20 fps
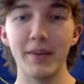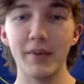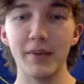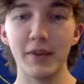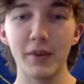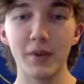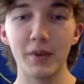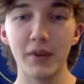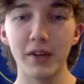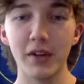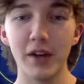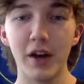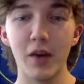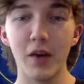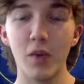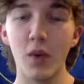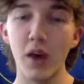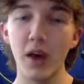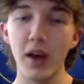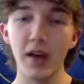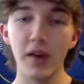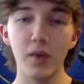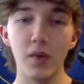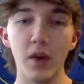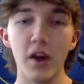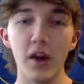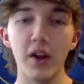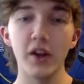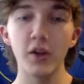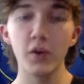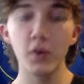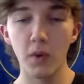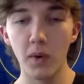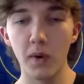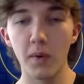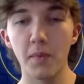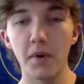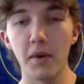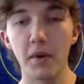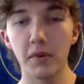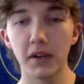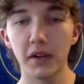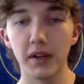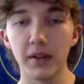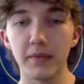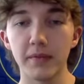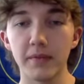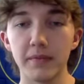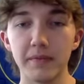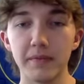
but they're really not. Why are you a Republican?